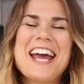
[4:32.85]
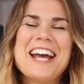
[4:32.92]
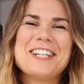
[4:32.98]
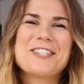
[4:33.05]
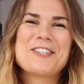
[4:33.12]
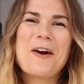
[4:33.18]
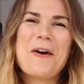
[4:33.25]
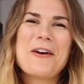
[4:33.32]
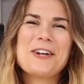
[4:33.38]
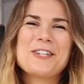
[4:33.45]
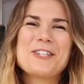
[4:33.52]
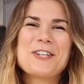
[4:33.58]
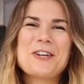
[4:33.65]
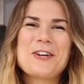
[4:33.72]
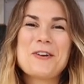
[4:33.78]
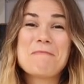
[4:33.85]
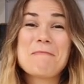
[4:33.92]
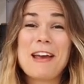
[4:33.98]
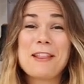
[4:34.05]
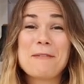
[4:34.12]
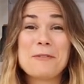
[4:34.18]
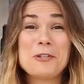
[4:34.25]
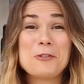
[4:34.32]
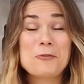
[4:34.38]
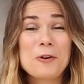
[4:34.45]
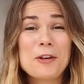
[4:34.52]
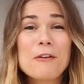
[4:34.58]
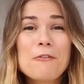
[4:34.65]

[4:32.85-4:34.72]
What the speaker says: is going to make them enjoy